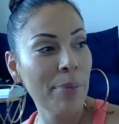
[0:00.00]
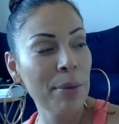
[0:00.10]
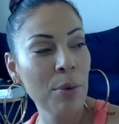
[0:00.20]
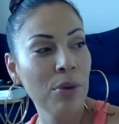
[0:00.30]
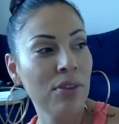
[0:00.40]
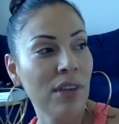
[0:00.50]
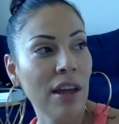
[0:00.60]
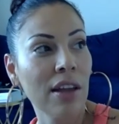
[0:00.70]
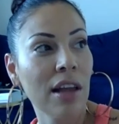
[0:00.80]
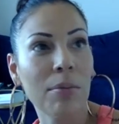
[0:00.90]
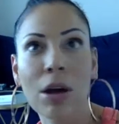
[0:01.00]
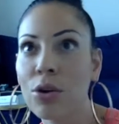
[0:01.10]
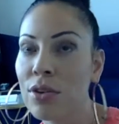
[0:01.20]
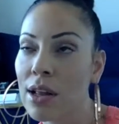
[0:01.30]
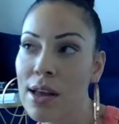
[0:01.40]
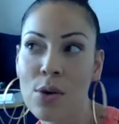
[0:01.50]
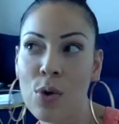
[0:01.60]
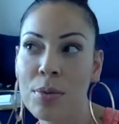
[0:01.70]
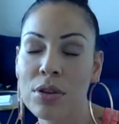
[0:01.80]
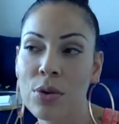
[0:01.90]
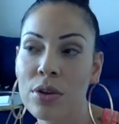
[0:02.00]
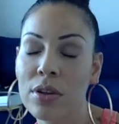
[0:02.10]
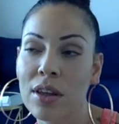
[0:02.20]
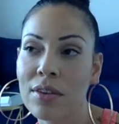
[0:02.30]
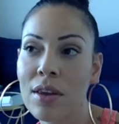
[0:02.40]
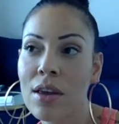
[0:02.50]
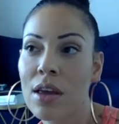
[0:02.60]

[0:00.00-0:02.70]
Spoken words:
people would say, like, man, there's not a lot of women doing this.